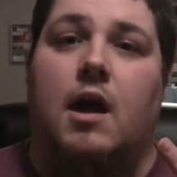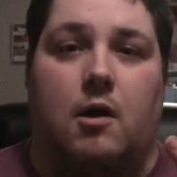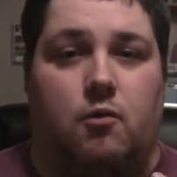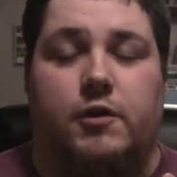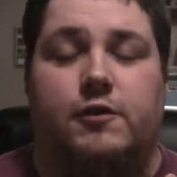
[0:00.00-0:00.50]

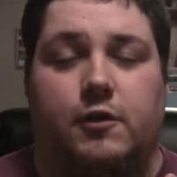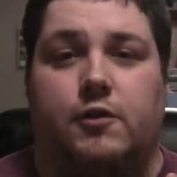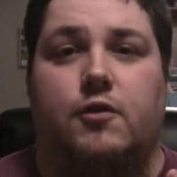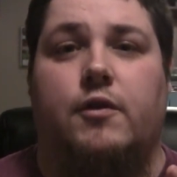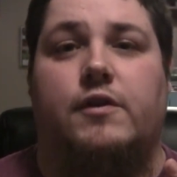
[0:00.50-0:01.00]
I want to
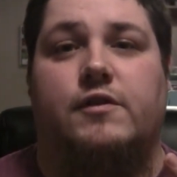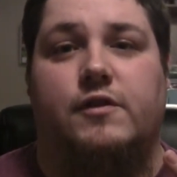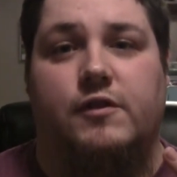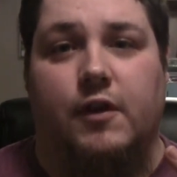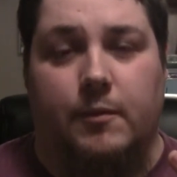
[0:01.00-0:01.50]
start doing
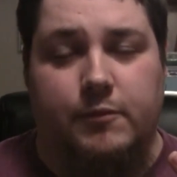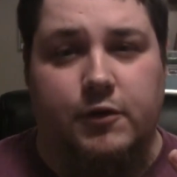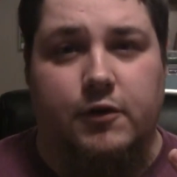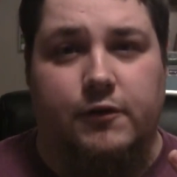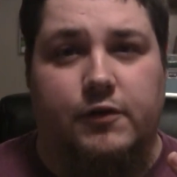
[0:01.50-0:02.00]
some
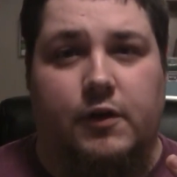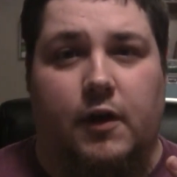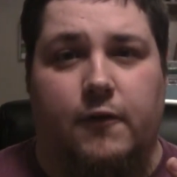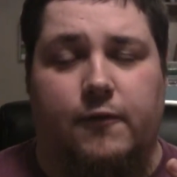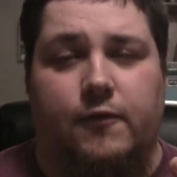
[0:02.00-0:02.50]
Nerf
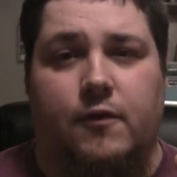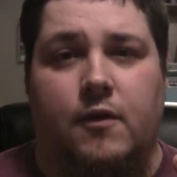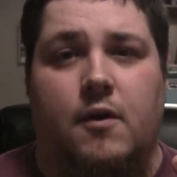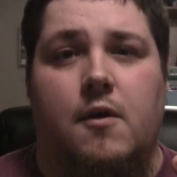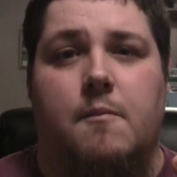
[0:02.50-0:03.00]
stuff,
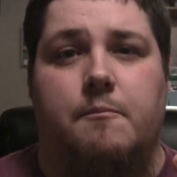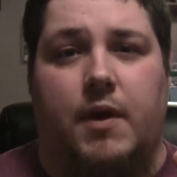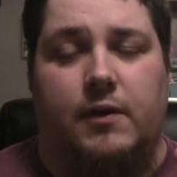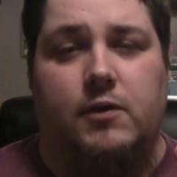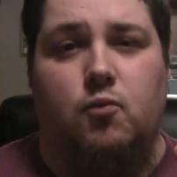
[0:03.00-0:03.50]

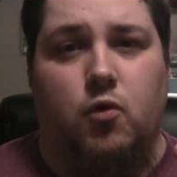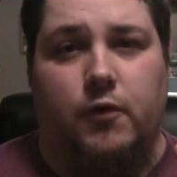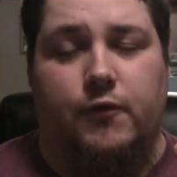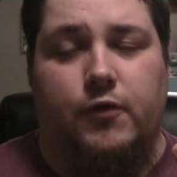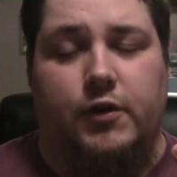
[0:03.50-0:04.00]
mainly
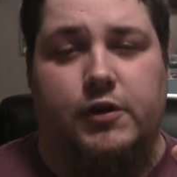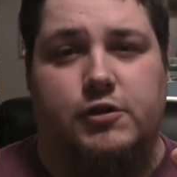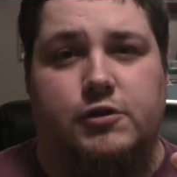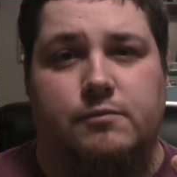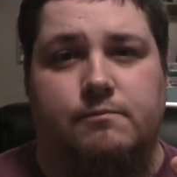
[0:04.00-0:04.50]
war
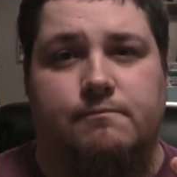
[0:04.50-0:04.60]
footage.